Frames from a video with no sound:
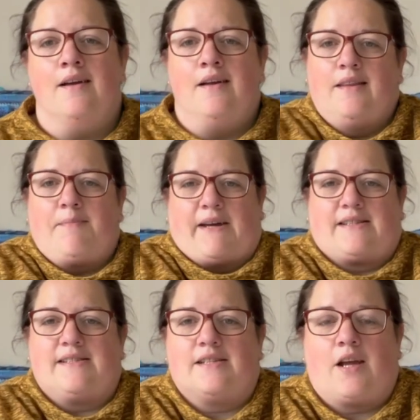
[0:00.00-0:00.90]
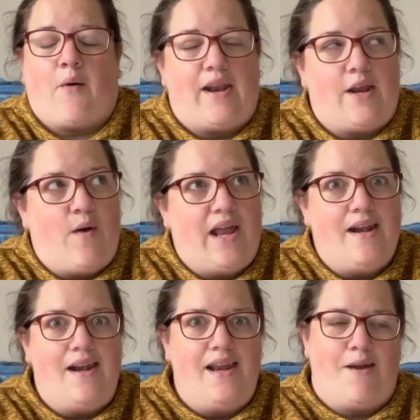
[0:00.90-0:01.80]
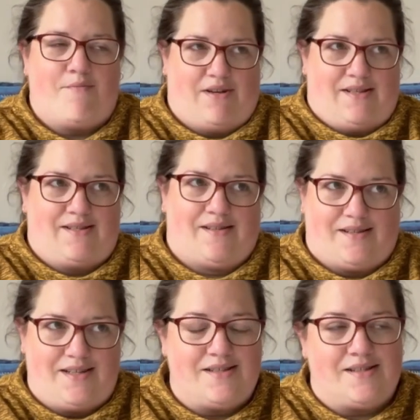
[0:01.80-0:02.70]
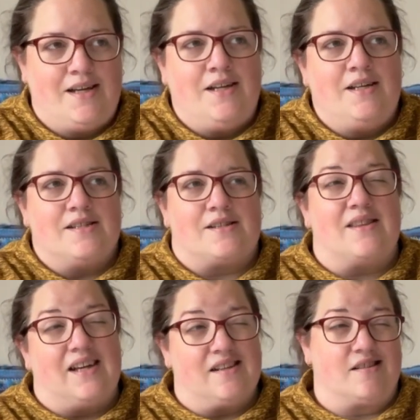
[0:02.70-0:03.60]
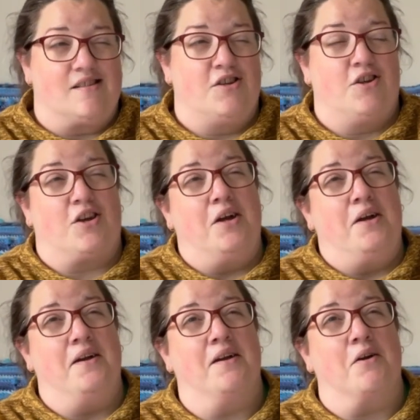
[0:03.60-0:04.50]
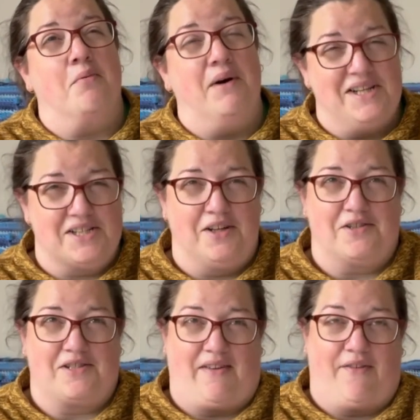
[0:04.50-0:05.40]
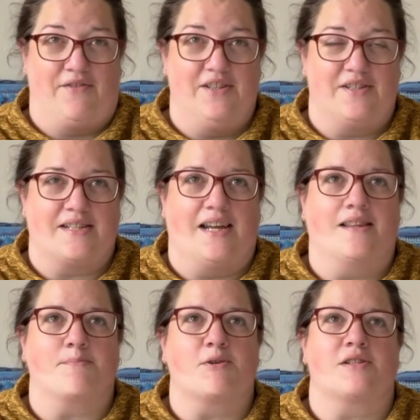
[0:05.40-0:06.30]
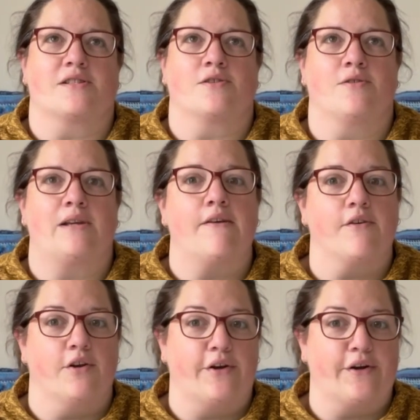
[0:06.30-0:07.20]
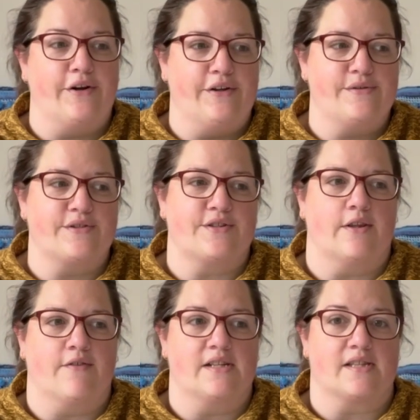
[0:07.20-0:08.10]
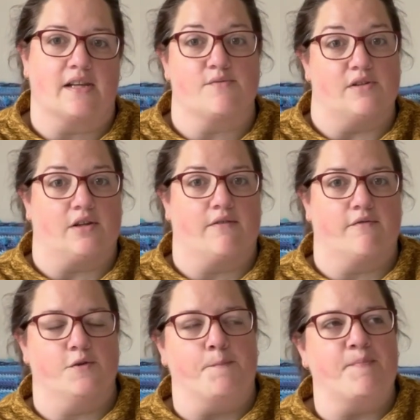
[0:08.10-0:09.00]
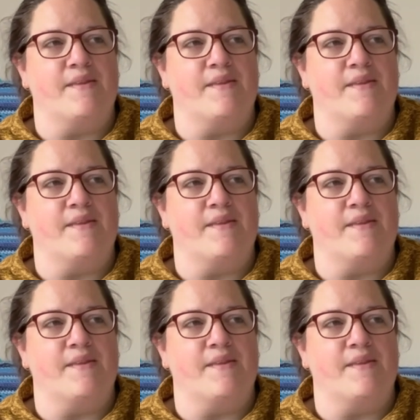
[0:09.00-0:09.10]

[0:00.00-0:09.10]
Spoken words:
the pattern didn't go anywhere near my size. So that took quite a lot of effort to get the bodice to even close to the fit that I was looking for.